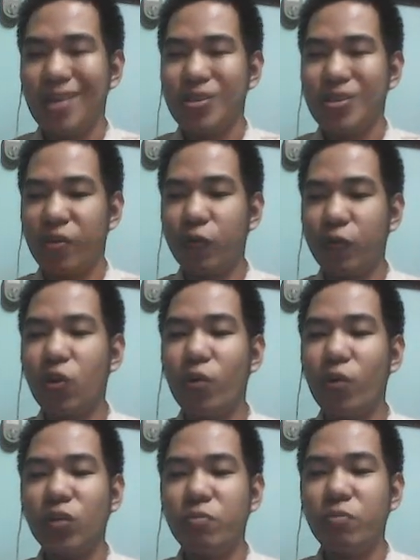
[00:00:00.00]
So if you're
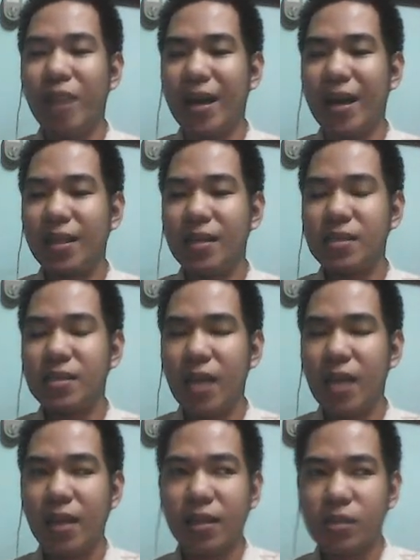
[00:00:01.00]
going to buy this,
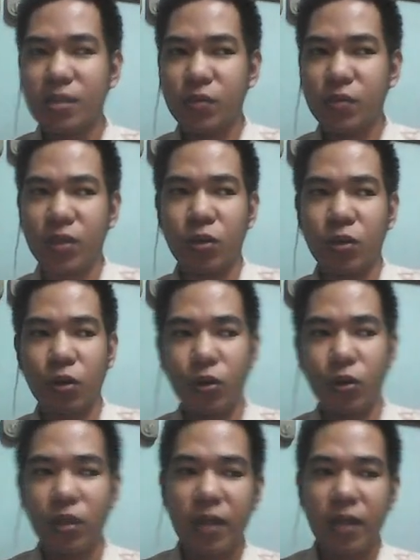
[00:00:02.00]
I think this was in the
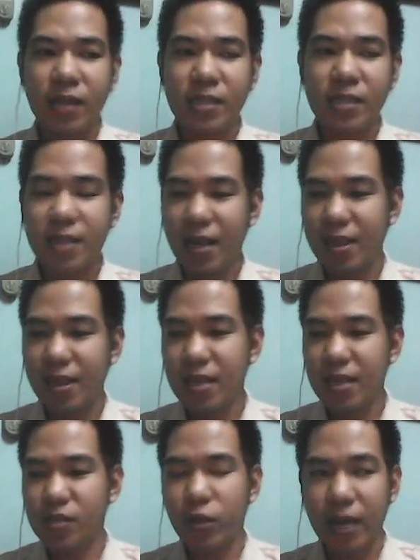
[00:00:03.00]
early
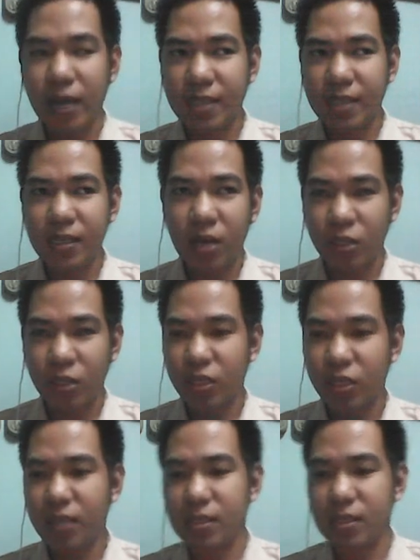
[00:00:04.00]
1990s or
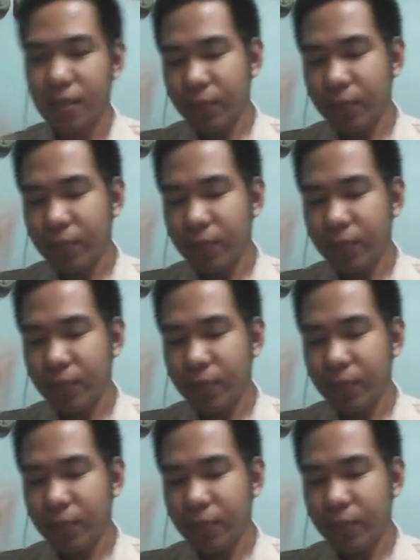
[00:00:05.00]
1900s.